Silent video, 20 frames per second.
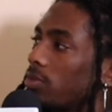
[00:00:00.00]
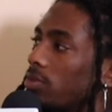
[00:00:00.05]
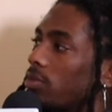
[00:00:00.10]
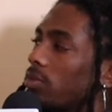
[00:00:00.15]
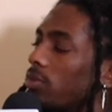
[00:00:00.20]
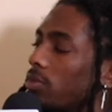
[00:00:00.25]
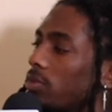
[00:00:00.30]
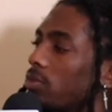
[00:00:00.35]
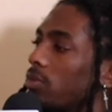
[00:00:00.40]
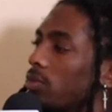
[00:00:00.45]

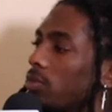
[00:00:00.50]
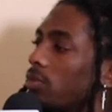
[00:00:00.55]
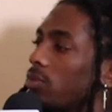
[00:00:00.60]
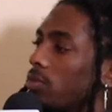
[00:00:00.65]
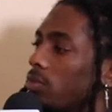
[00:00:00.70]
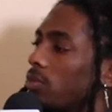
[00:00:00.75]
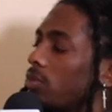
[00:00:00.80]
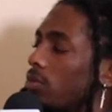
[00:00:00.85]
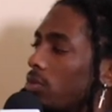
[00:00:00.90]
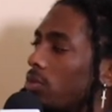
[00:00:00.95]

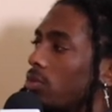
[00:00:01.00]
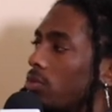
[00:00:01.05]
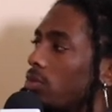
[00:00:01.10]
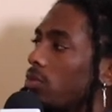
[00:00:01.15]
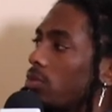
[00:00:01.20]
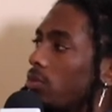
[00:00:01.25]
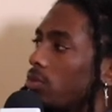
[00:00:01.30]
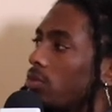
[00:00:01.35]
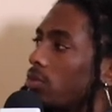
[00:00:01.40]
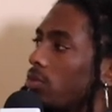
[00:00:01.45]

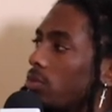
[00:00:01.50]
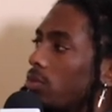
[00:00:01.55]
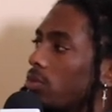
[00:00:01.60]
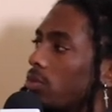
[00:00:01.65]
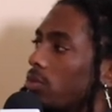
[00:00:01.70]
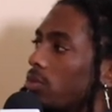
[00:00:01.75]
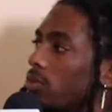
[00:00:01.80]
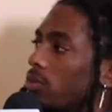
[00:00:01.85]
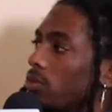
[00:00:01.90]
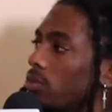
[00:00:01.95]

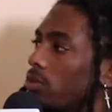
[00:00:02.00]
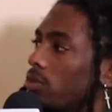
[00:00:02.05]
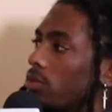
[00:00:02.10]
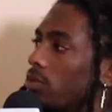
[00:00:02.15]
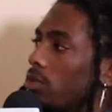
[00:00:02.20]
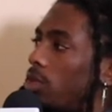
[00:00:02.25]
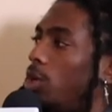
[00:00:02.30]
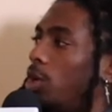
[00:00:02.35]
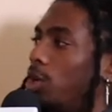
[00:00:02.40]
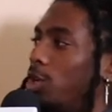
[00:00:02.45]

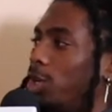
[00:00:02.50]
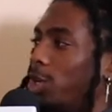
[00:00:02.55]
The person shown says nothing.